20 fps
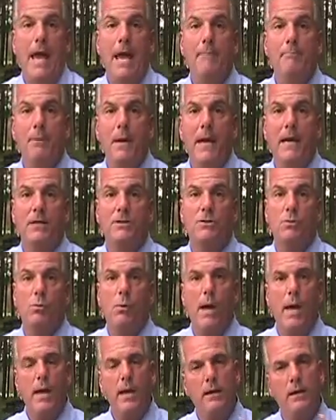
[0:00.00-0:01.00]
and pass
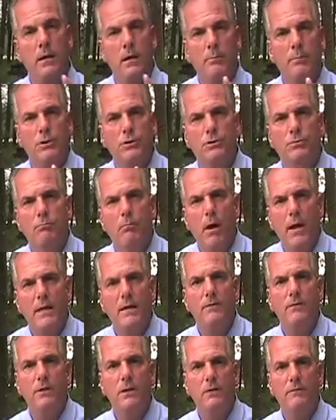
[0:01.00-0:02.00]
away, but you
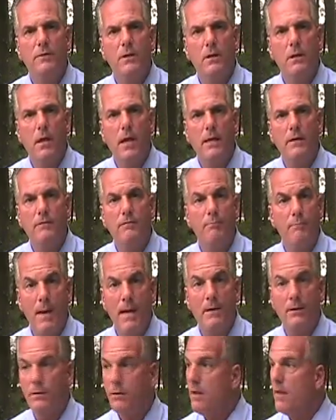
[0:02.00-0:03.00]
might have lived a life
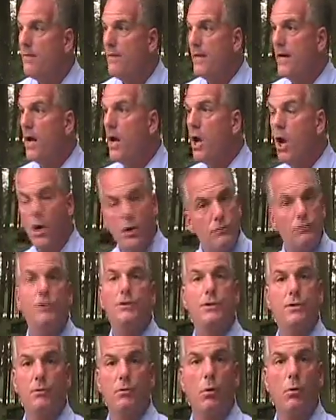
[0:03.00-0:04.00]
better than a
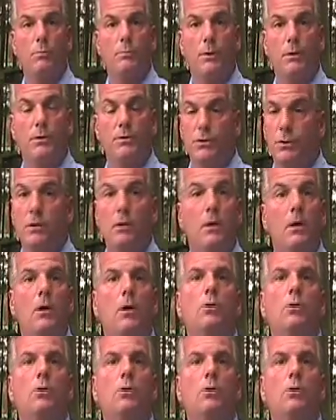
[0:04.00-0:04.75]
100-year-old person